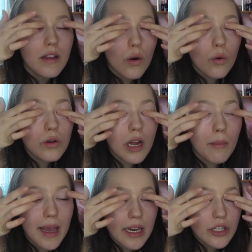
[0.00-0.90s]
Also,
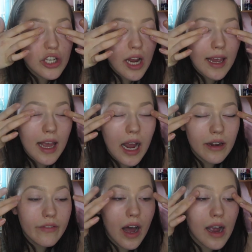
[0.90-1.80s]
my energy's like
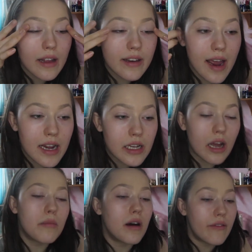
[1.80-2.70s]
kind of high today, so
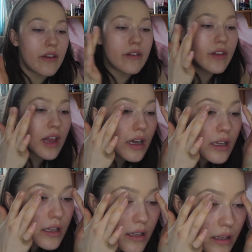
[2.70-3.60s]
I'm living for
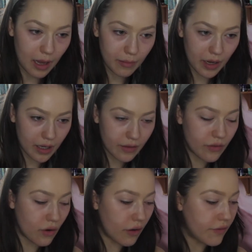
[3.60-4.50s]
that. I'm kind of
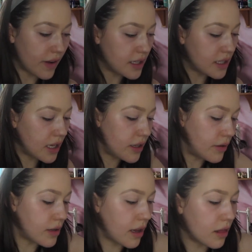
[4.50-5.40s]
not fancying
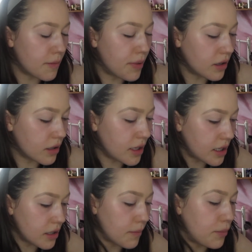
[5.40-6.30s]
using the
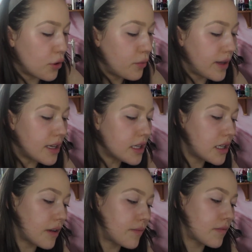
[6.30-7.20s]

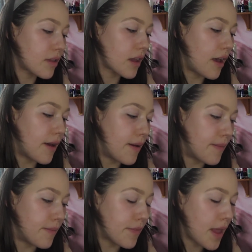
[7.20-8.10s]
Please
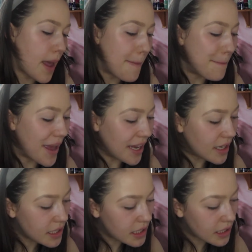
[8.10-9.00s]

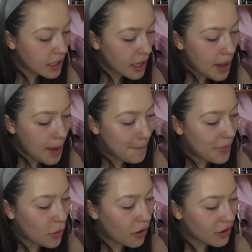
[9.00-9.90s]
base
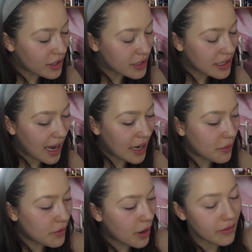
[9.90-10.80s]
because I
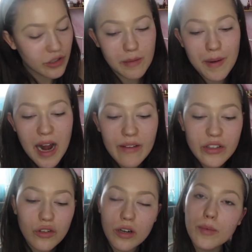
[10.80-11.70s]
don't know, I've just been
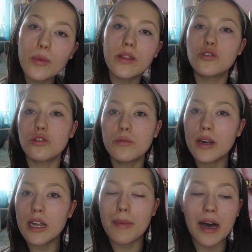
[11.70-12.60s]
having trouble with the
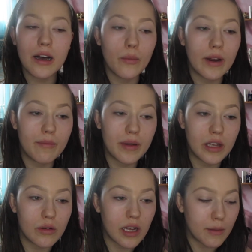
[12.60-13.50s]
Jawbreaker palette when I've
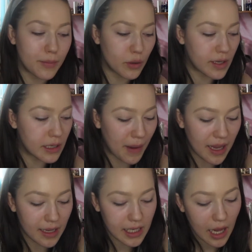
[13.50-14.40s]
been using the Please
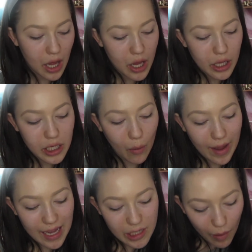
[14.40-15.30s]
base. So
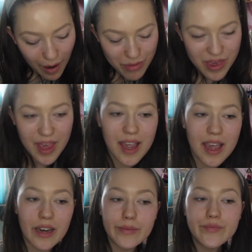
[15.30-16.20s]
here's what I'm
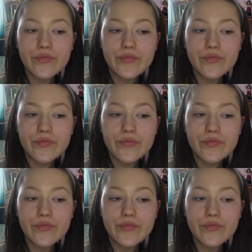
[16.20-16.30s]
thinking.